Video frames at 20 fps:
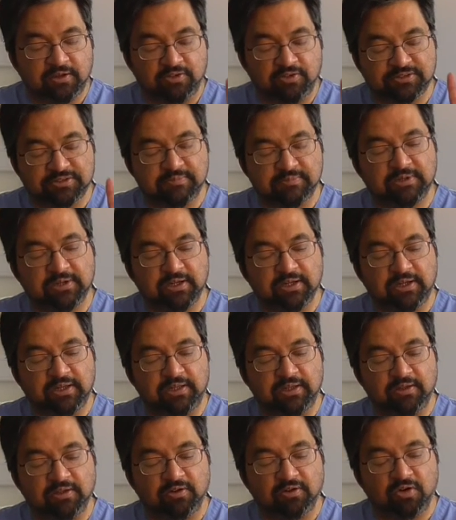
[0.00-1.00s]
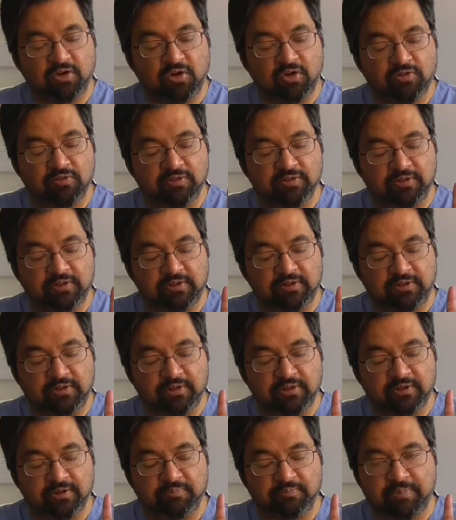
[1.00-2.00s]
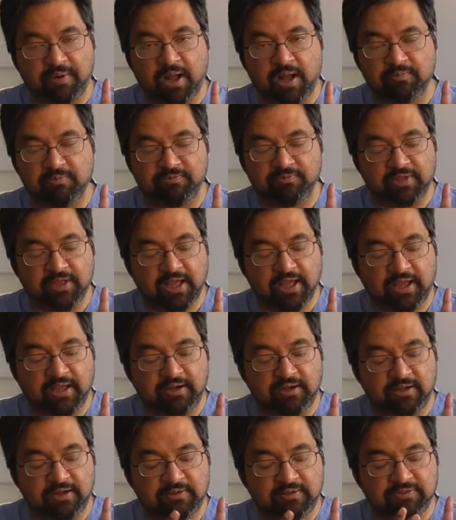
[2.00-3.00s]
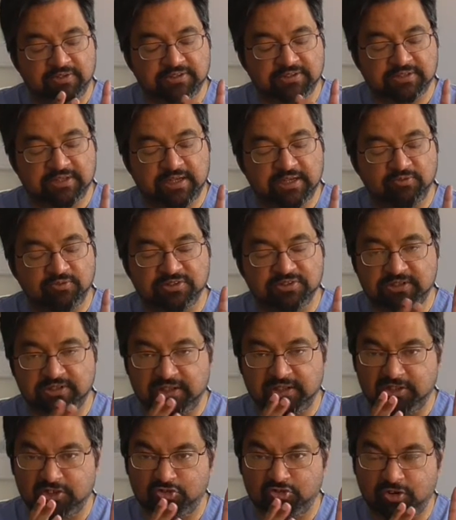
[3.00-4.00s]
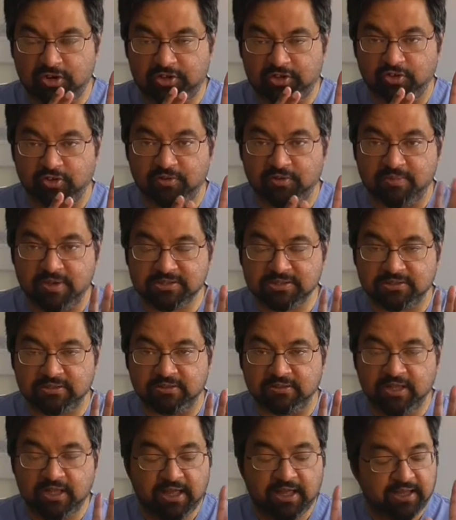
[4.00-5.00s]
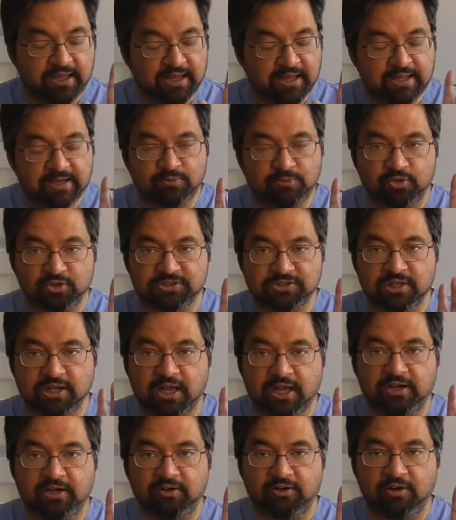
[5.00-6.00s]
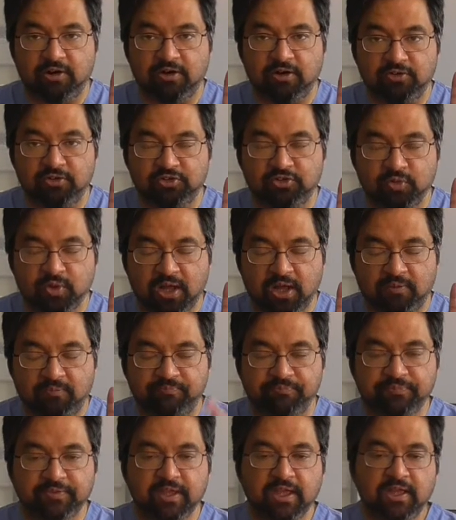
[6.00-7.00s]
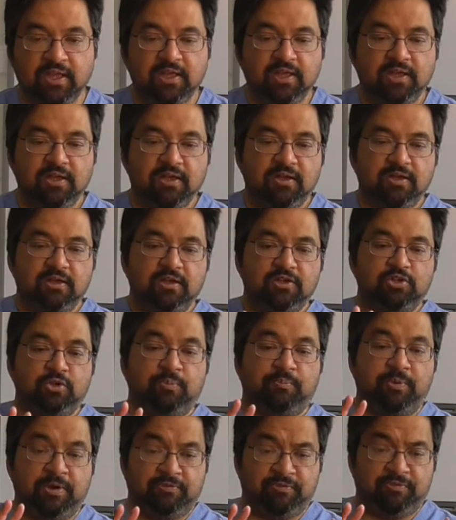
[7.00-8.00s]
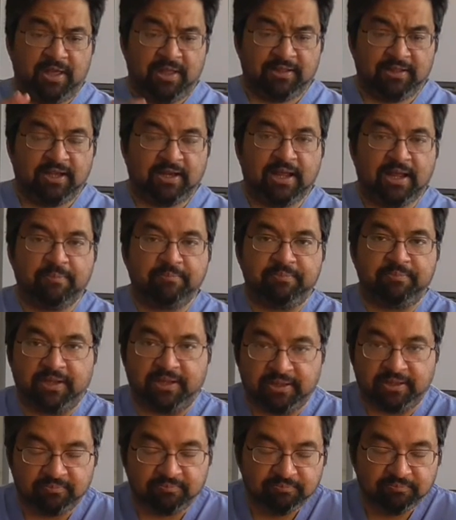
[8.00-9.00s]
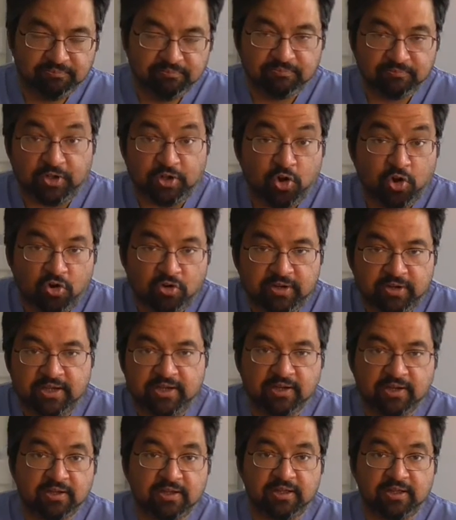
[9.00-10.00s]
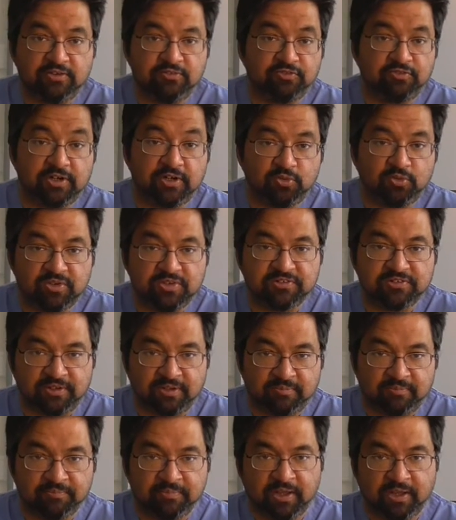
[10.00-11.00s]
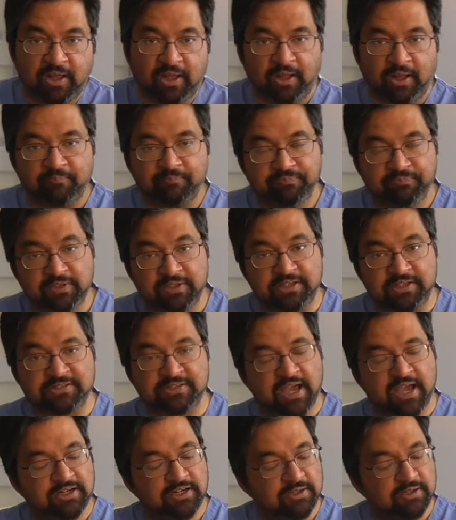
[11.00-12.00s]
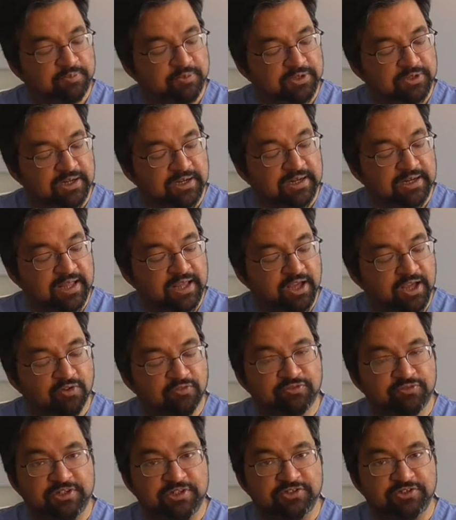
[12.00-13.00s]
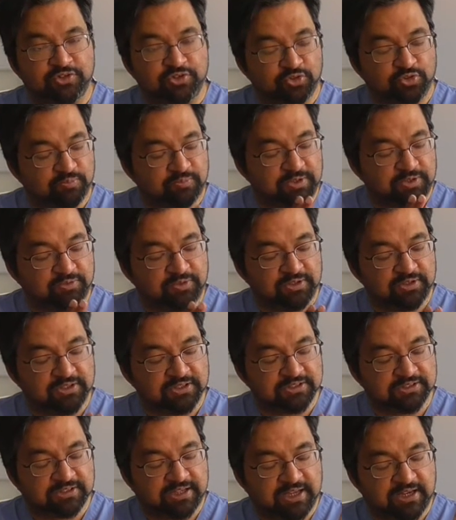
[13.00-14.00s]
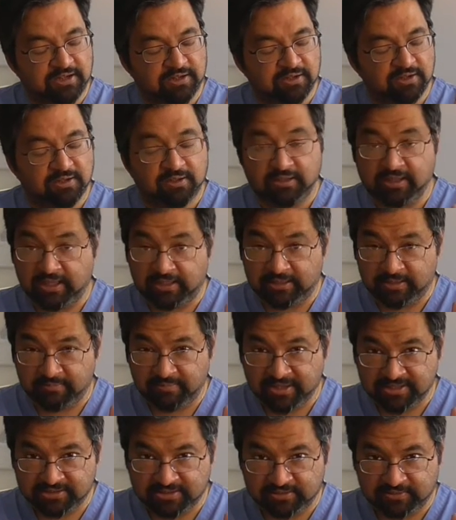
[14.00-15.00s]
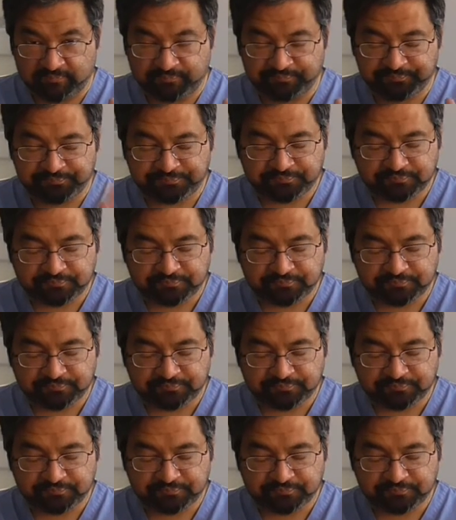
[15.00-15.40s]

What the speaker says: Now, similarly, on the palm of the hand, if the skin was sitting straight on the muscle, it would slide around as well. To prevent that happening, God, in her infinite wisdom, decided to put a layer of tissue between the skin and the muscle.